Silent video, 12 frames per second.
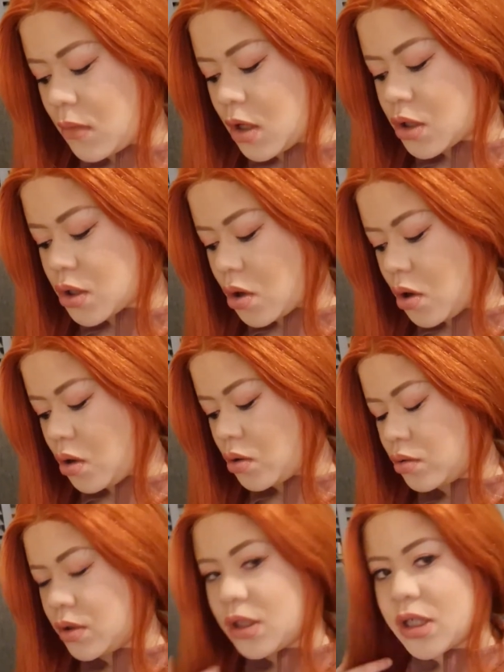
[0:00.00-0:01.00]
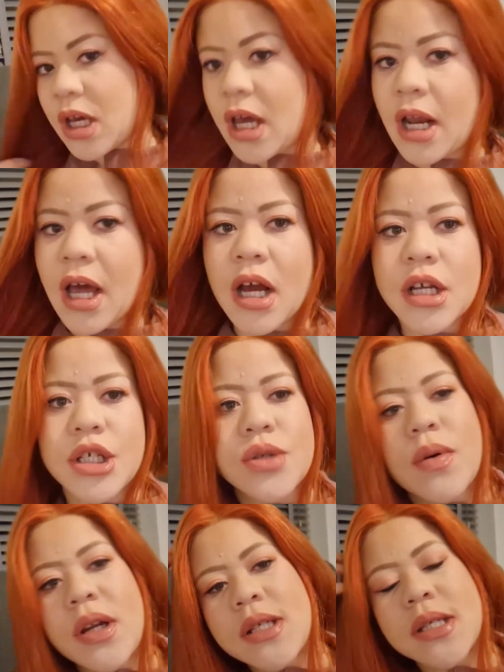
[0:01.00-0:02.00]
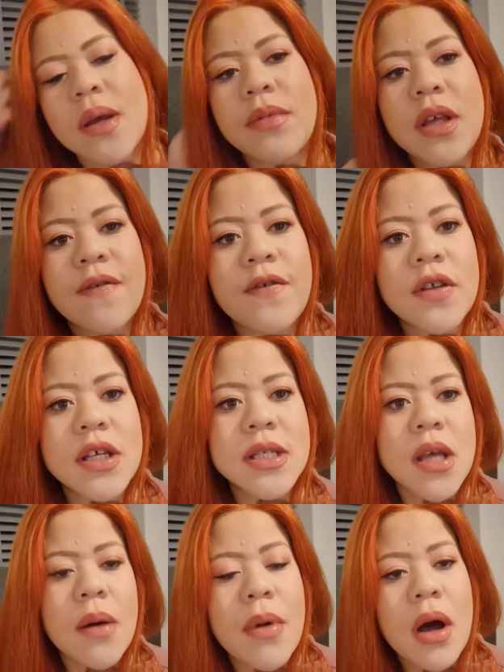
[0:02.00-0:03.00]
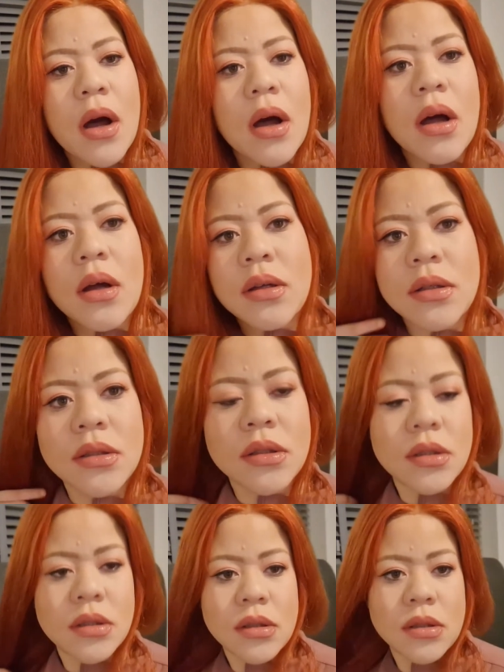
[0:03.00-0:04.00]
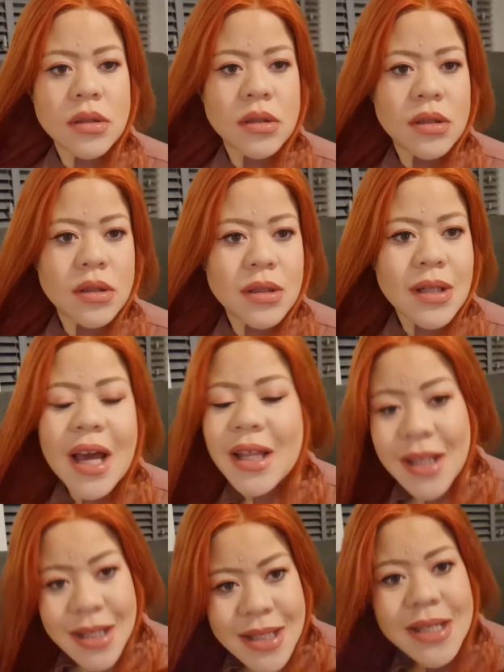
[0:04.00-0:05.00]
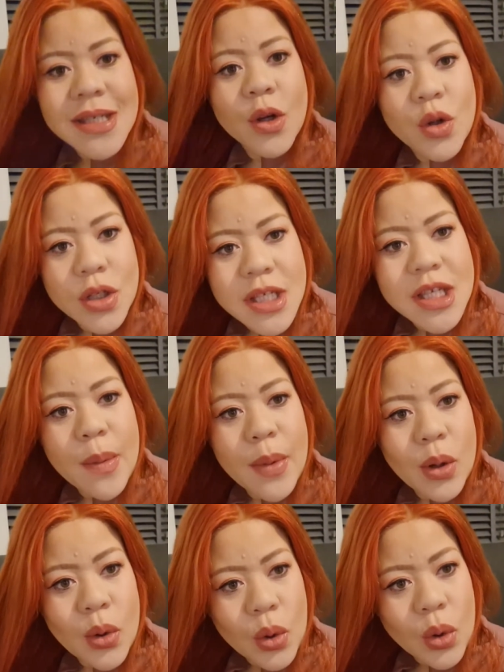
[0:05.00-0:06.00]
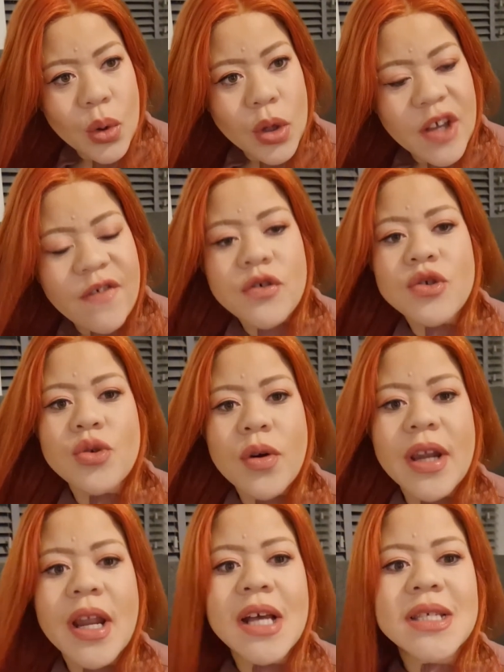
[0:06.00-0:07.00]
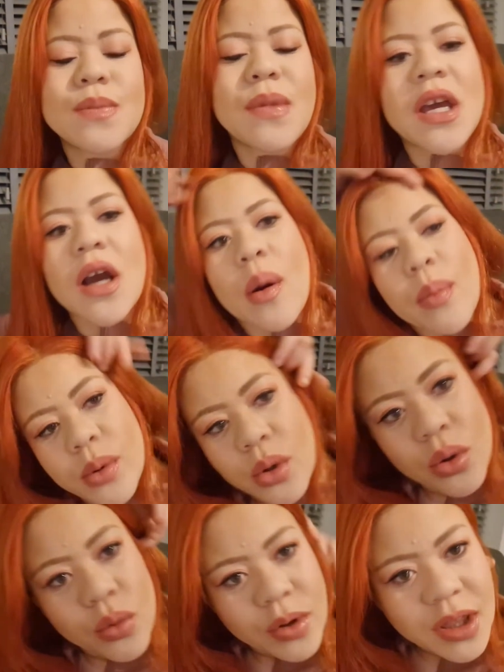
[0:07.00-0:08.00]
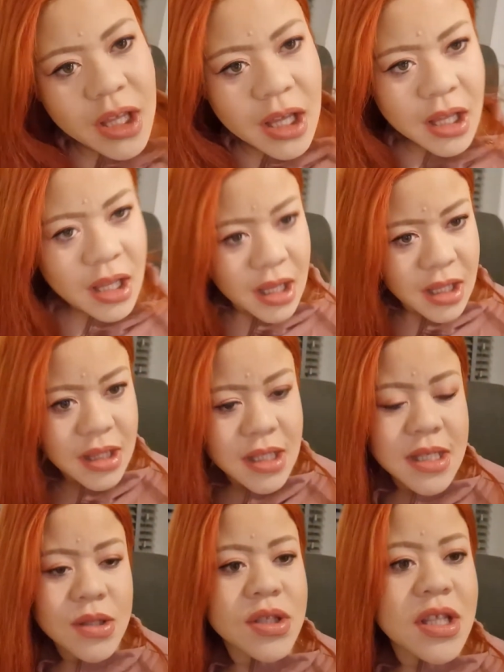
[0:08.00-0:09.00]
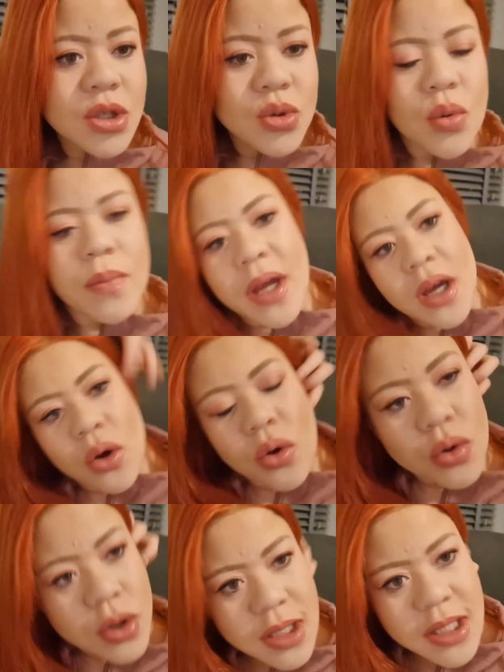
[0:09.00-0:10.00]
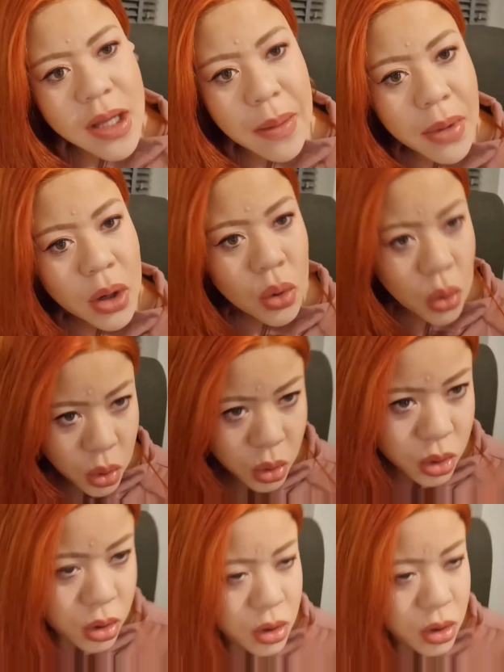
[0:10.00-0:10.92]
So yeah, like I just wanted something for the summer. Like this is a good summer look. If you do a nice makeup look with it, this will make a good summer look.